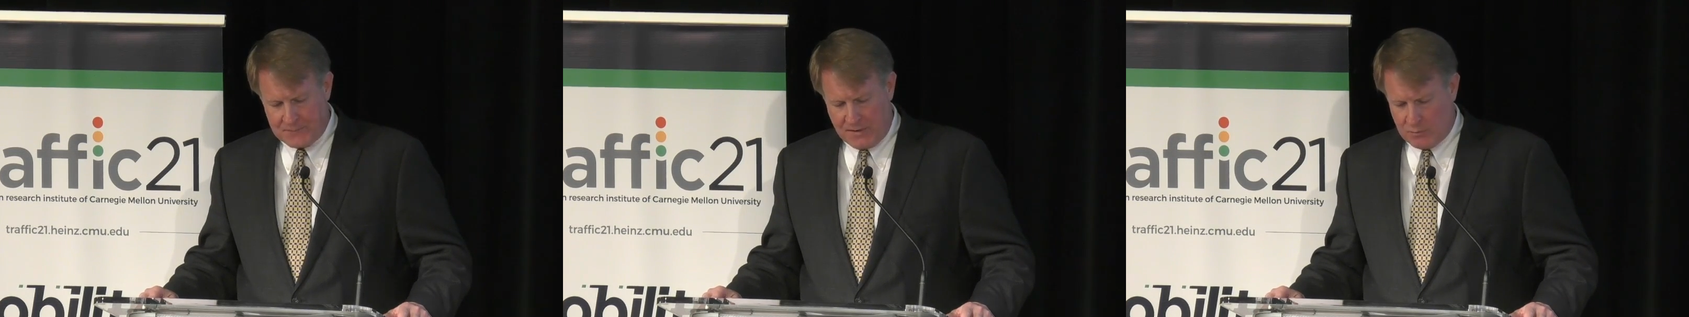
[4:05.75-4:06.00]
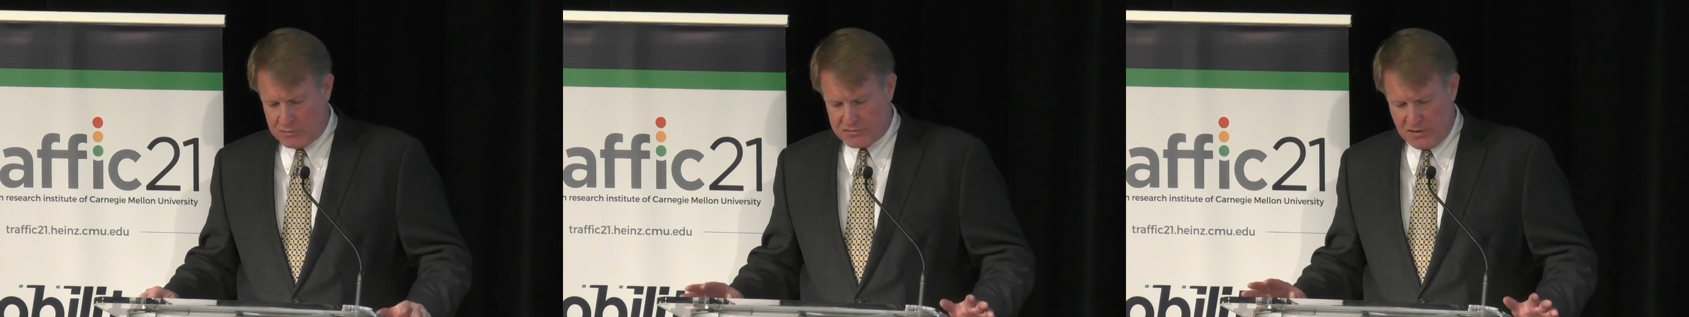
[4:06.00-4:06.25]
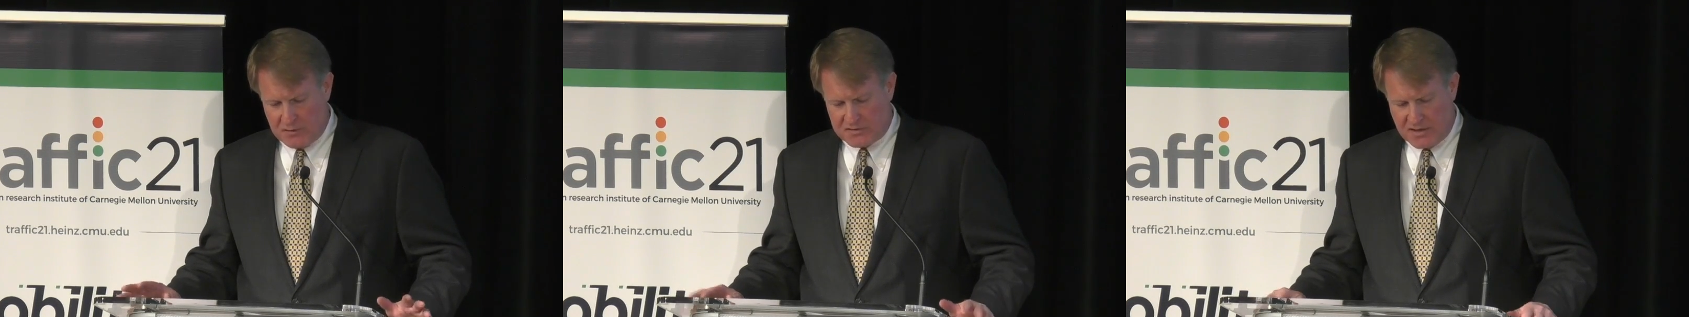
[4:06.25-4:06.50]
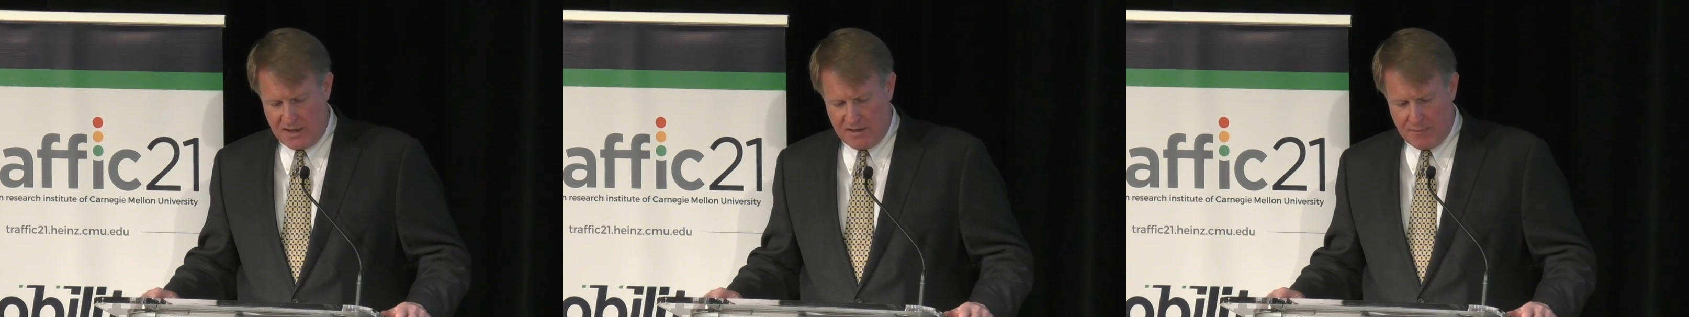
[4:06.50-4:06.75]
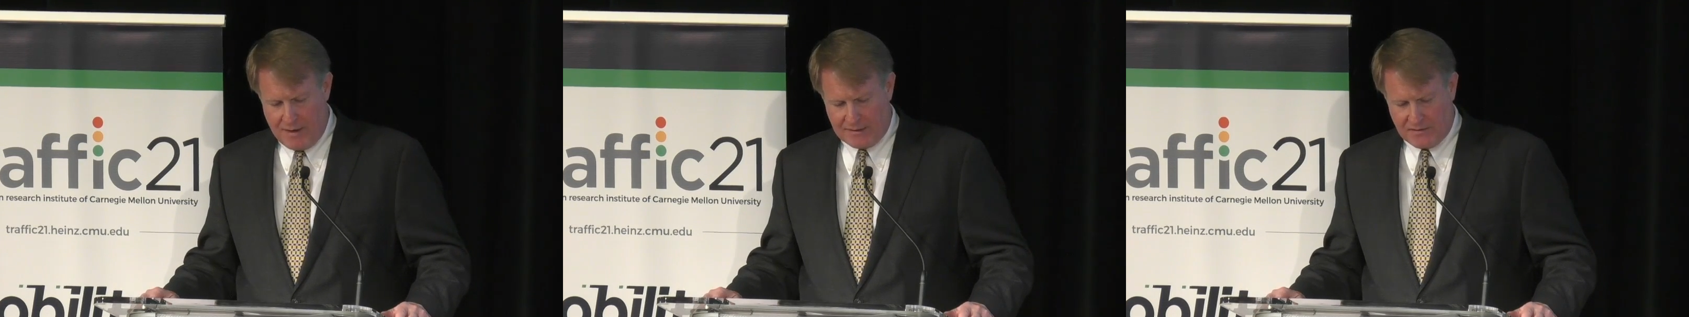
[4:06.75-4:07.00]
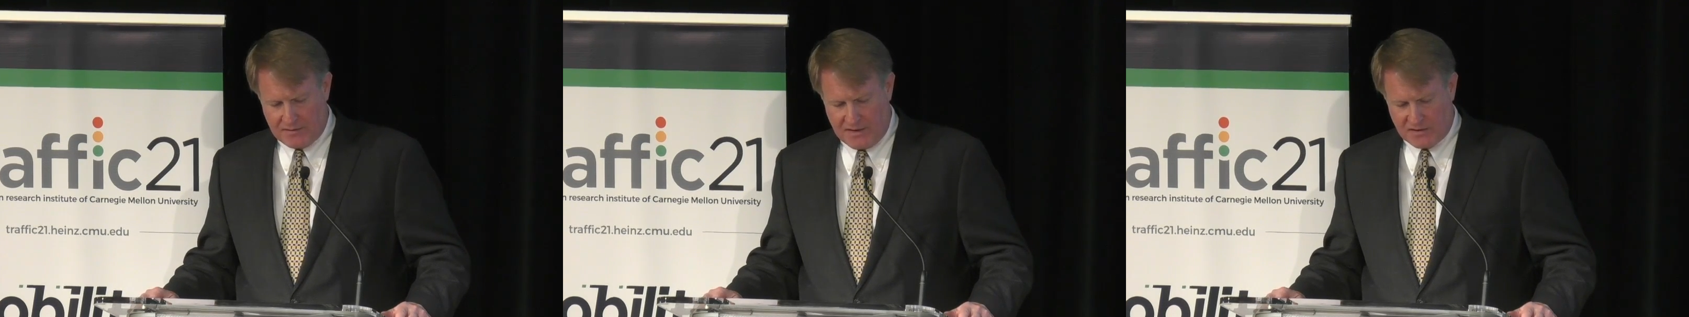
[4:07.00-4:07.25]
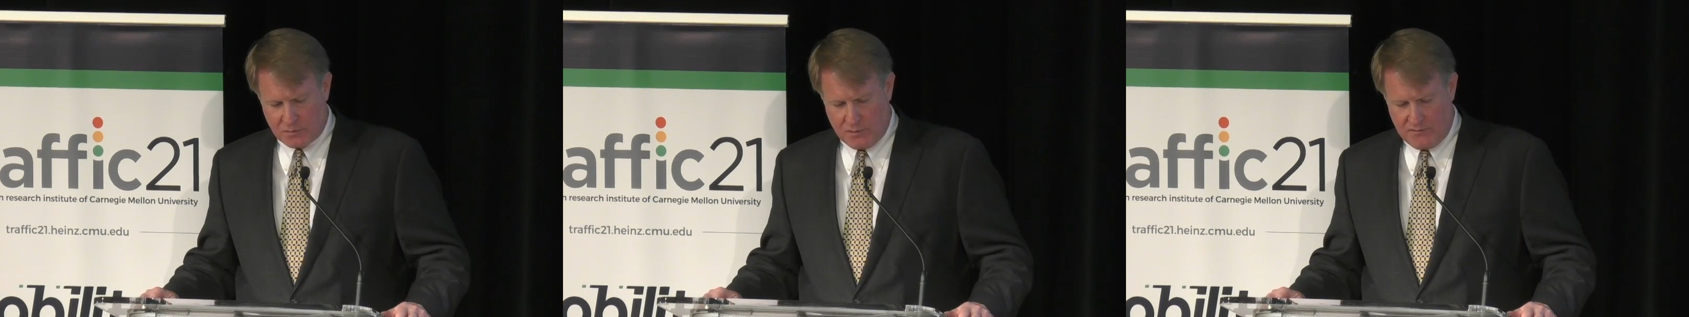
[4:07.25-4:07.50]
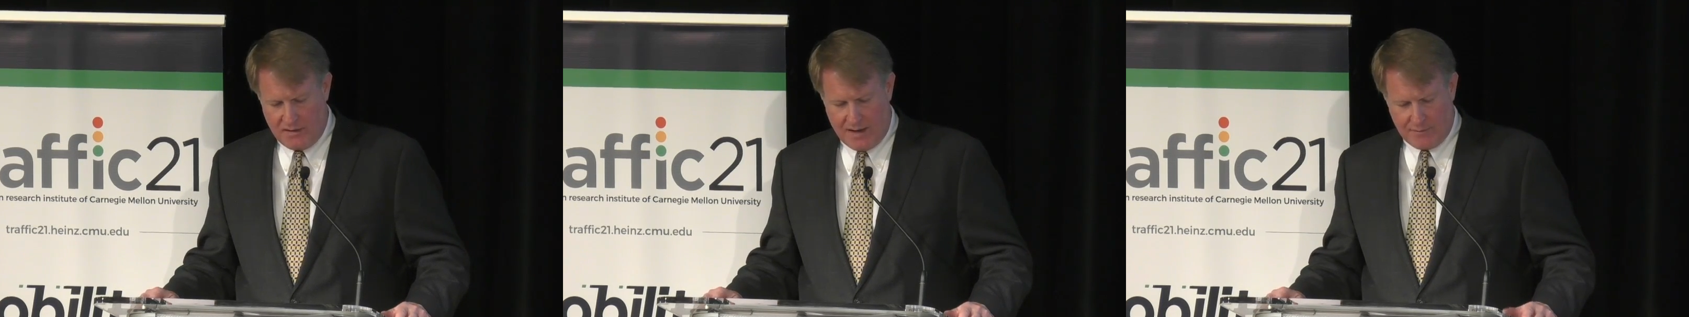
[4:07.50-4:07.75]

And we're so excited about the things that we've done.